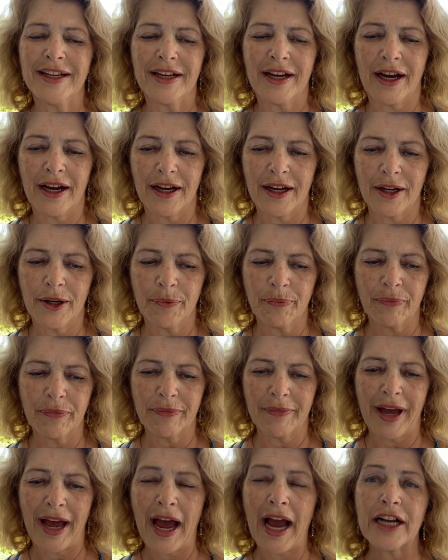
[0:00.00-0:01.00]

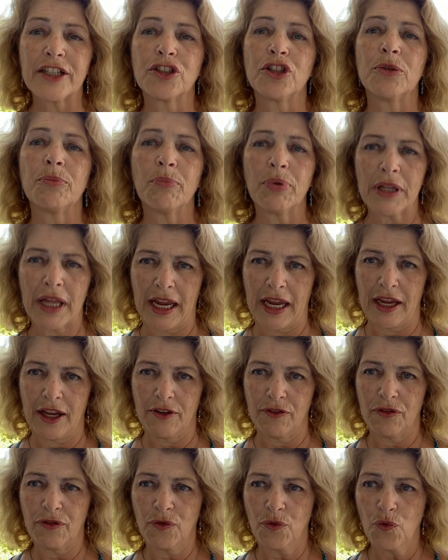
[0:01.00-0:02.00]
action
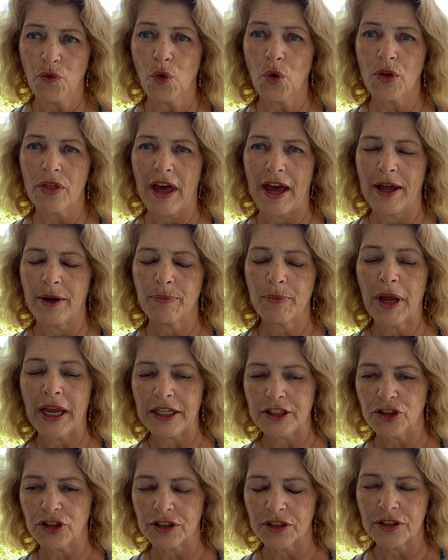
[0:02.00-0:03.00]
plan for that
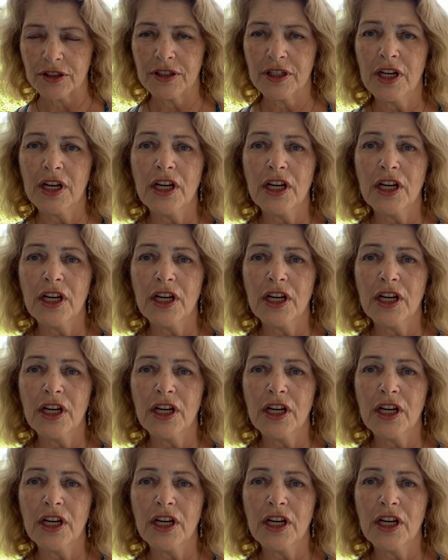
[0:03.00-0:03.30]
patient.